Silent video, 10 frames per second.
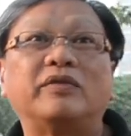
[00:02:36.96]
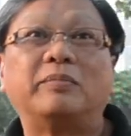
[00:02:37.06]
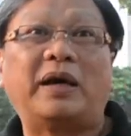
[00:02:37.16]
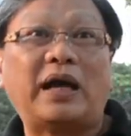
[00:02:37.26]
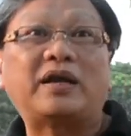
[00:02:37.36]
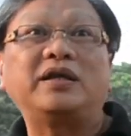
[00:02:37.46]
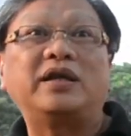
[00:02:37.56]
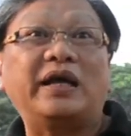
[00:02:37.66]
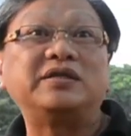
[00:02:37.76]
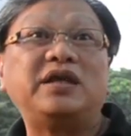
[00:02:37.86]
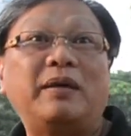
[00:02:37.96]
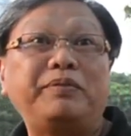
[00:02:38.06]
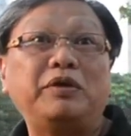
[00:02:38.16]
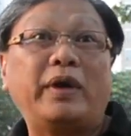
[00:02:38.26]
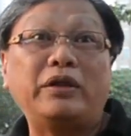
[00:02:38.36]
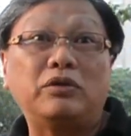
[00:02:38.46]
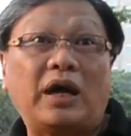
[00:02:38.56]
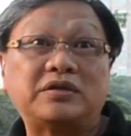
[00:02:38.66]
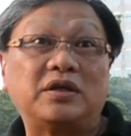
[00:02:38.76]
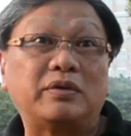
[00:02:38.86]
But luckily the NCMP went to
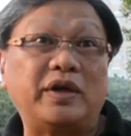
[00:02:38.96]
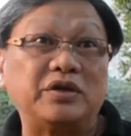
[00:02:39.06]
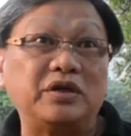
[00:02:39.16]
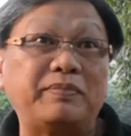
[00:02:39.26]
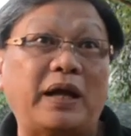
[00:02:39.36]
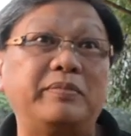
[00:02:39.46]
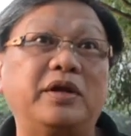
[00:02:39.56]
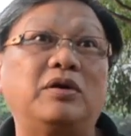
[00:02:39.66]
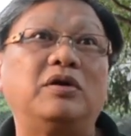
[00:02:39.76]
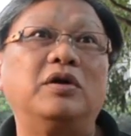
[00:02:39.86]
ask the question in Parliament.